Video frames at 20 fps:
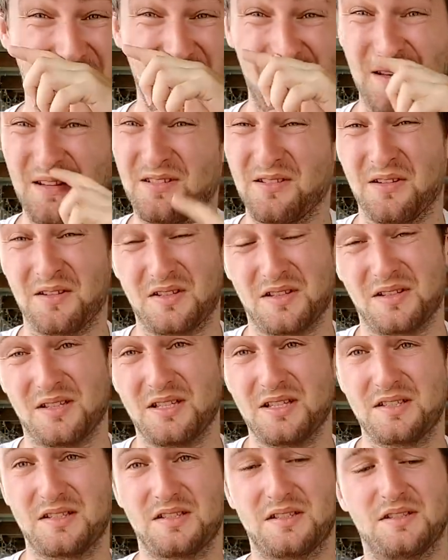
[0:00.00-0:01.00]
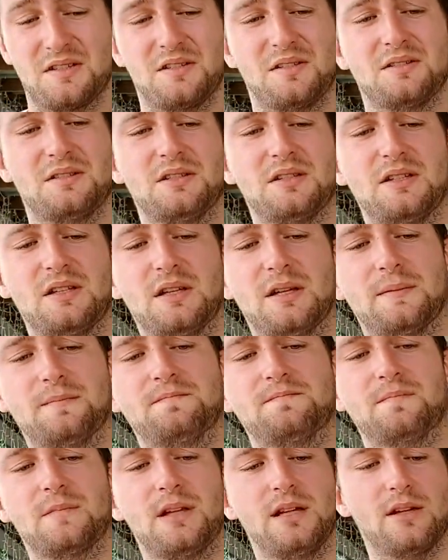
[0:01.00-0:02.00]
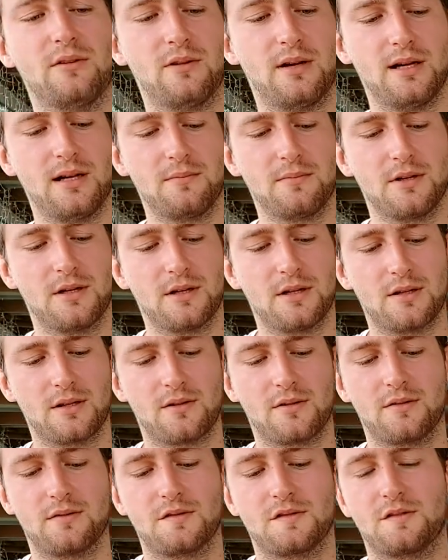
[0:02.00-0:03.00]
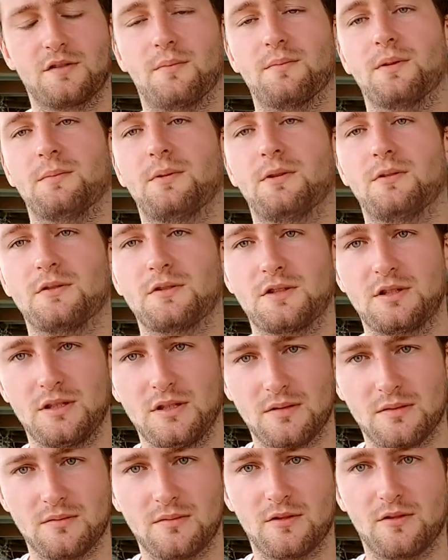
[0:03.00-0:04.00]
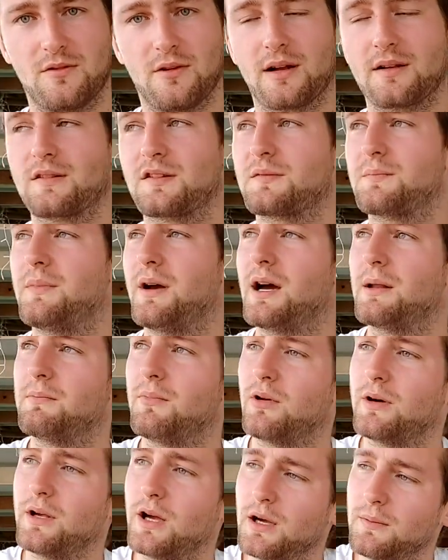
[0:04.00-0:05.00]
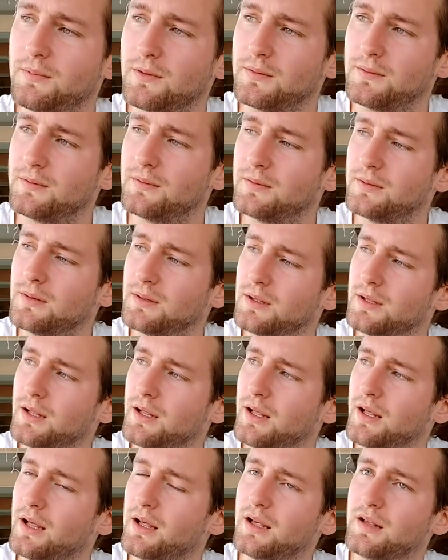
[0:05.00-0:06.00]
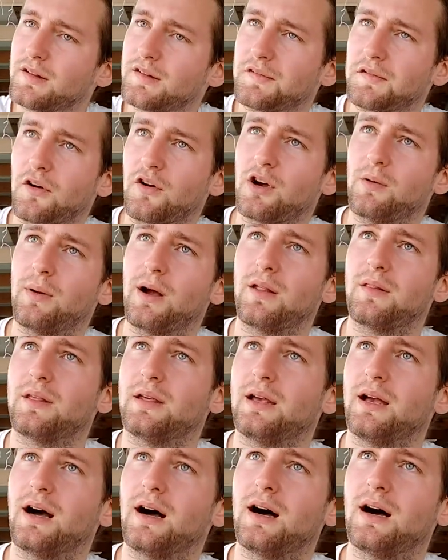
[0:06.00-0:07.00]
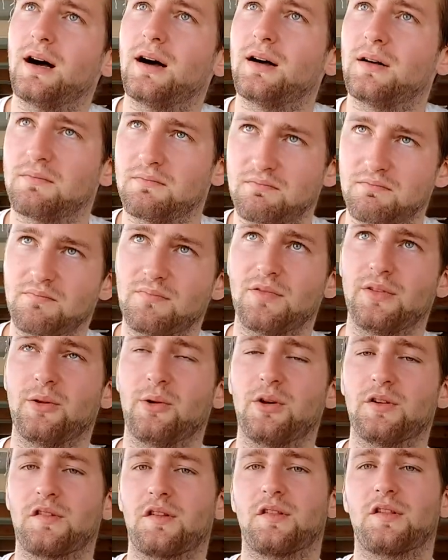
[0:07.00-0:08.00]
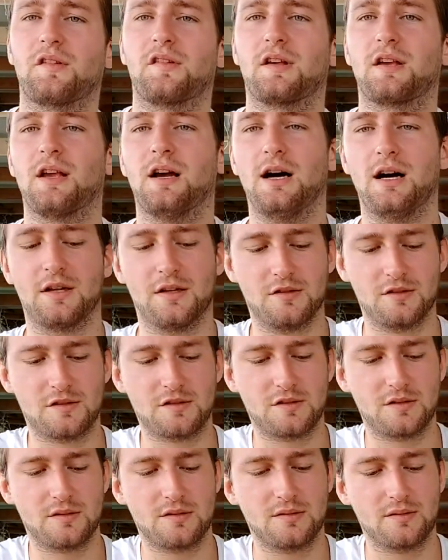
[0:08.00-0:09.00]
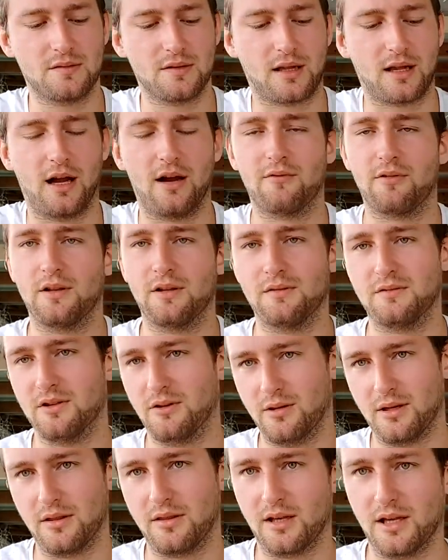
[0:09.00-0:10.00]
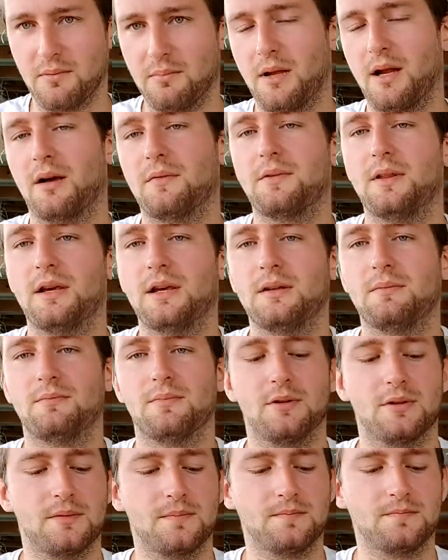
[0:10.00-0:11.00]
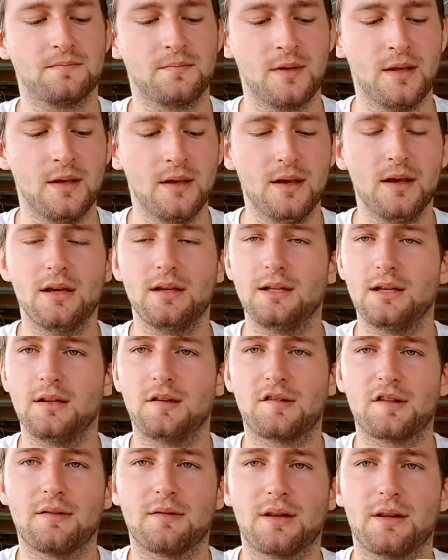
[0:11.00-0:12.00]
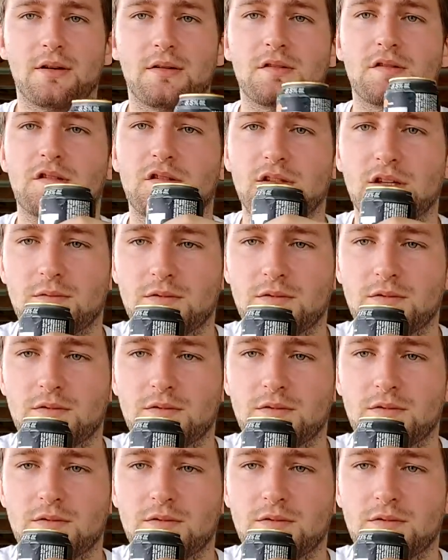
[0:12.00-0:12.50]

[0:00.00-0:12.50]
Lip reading: Using this, so yeah. Anyway, I'm gonna stop the bullshit and crack this bad boy open. Sorry about the noise of the cicadas. I can't really do anything about that, but yeah, let's give it a little sniff,